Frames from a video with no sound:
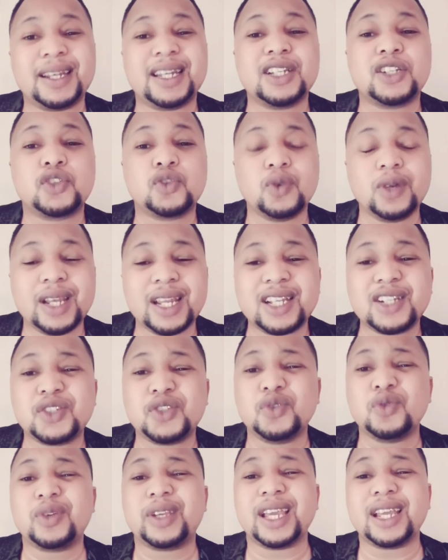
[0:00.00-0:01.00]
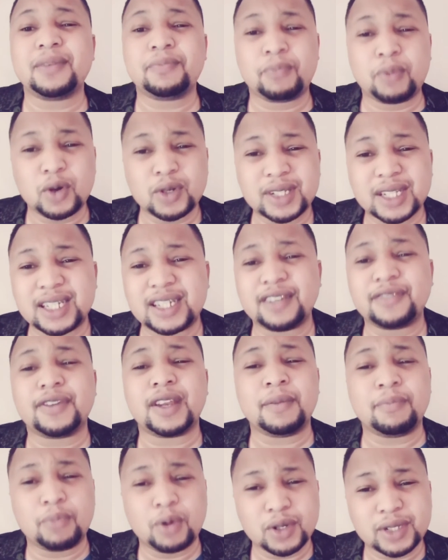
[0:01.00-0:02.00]
but as soon as you get
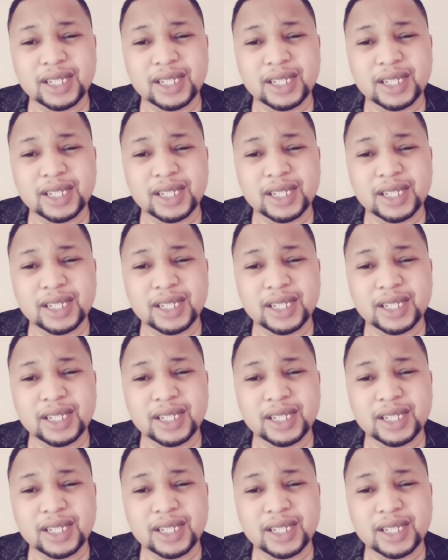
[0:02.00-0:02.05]
positive and